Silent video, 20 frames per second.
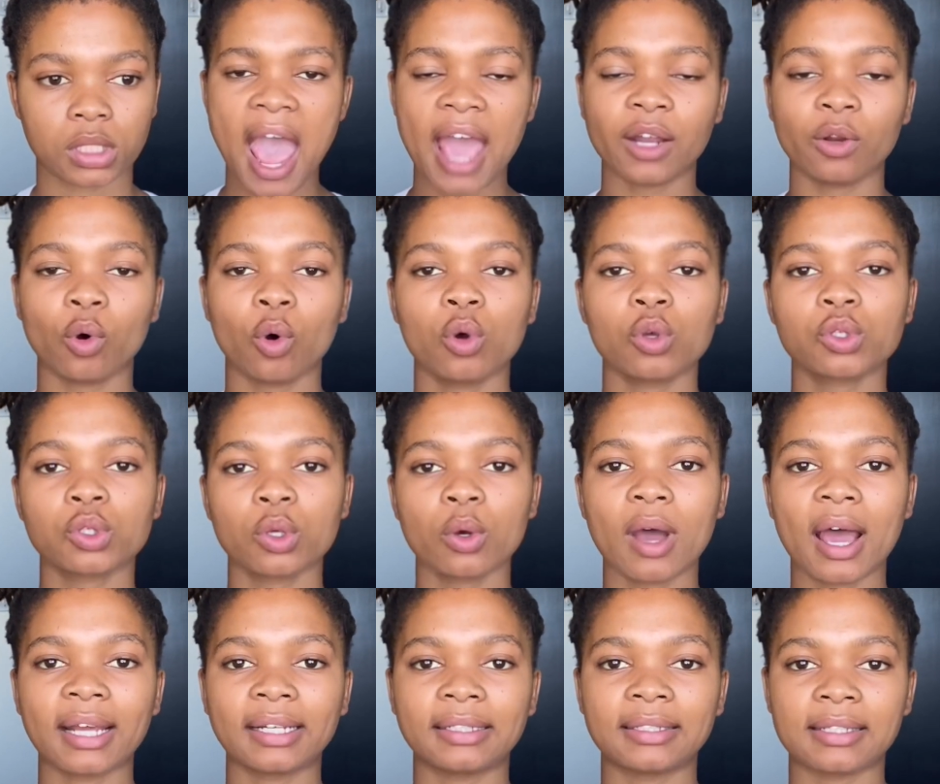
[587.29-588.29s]
And also
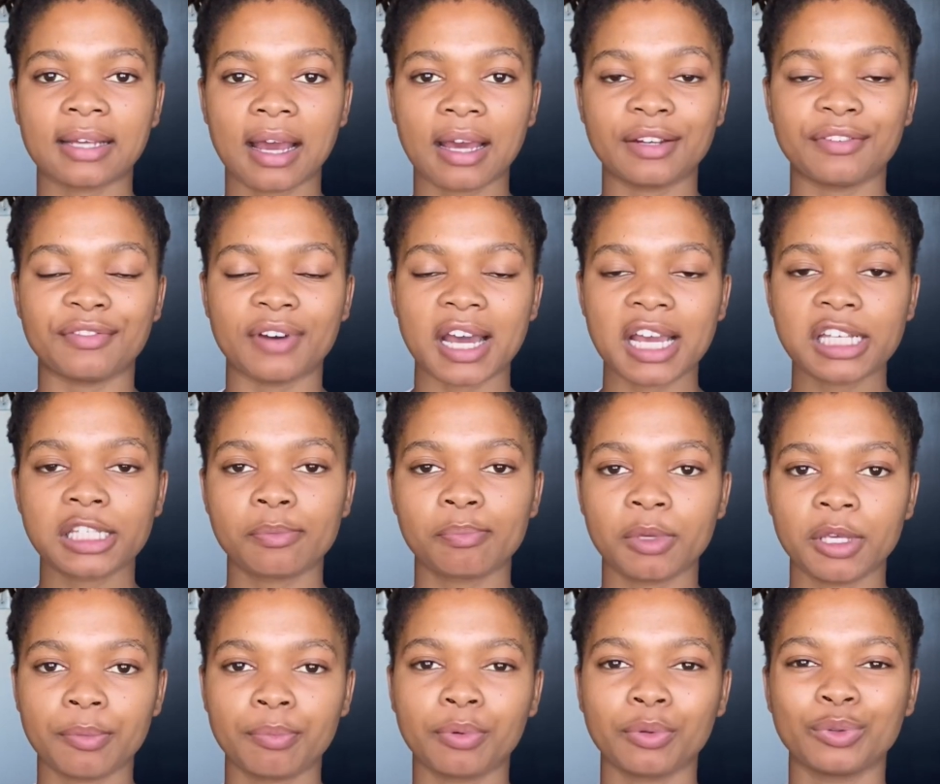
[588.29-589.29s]
I'd advise
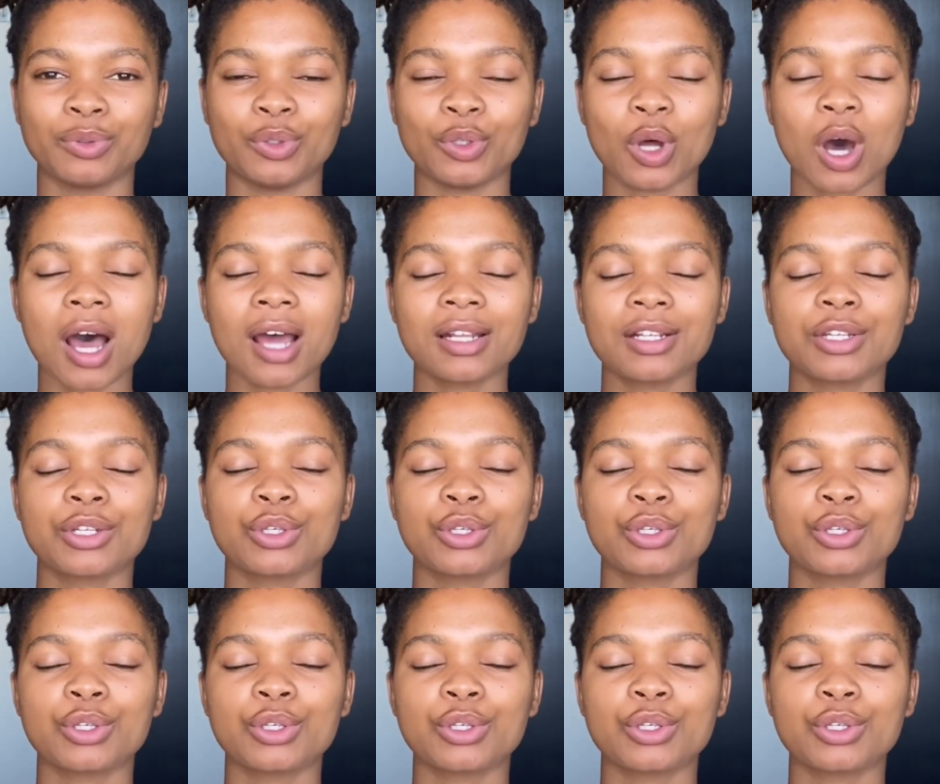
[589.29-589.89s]
people not